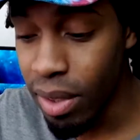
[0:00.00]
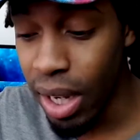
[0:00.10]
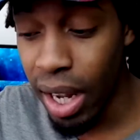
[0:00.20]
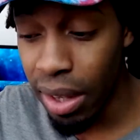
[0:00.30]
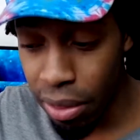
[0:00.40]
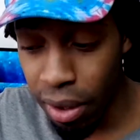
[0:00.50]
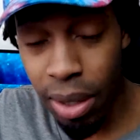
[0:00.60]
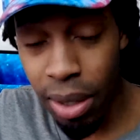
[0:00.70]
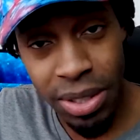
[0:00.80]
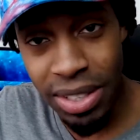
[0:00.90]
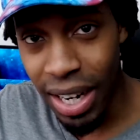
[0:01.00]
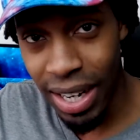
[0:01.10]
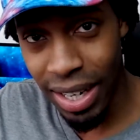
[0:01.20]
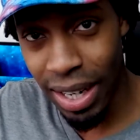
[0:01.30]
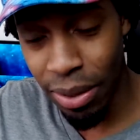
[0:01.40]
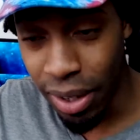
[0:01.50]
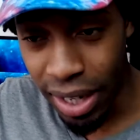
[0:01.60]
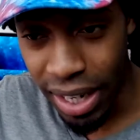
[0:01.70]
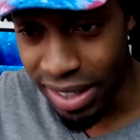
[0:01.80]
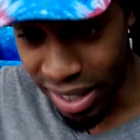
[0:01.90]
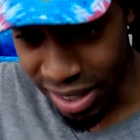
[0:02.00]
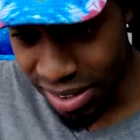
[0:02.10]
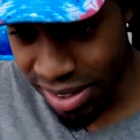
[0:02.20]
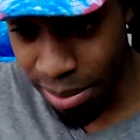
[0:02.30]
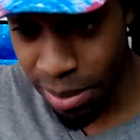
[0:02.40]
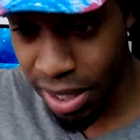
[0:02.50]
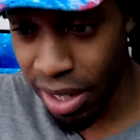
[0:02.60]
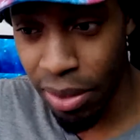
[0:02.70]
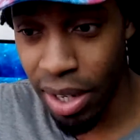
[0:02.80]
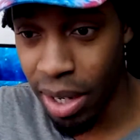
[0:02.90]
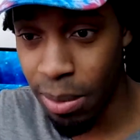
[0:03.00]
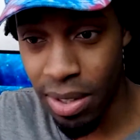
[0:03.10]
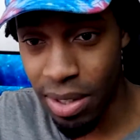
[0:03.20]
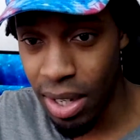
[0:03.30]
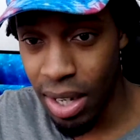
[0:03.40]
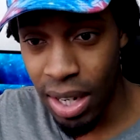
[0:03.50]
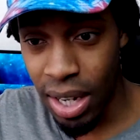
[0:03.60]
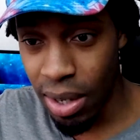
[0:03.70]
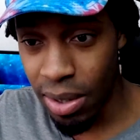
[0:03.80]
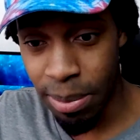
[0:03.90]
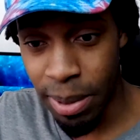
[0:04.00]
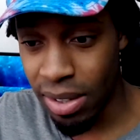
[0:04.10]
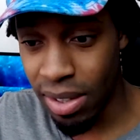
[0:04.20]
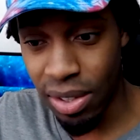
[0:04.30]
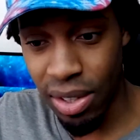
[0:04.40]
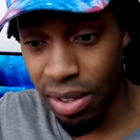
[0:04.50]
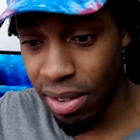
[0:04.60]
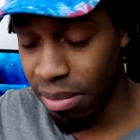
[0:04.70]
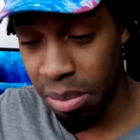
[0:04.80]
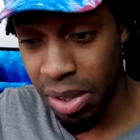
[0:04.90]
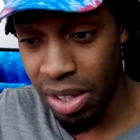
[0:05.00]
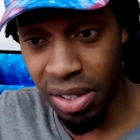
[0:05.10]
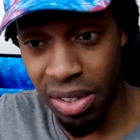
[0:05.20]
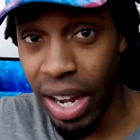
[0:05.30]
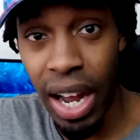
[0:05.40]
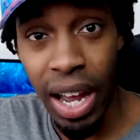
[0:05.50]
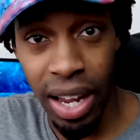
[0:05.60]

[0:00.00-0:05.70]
I thought I was dying. I thought I had done something. I thought I was about to just die.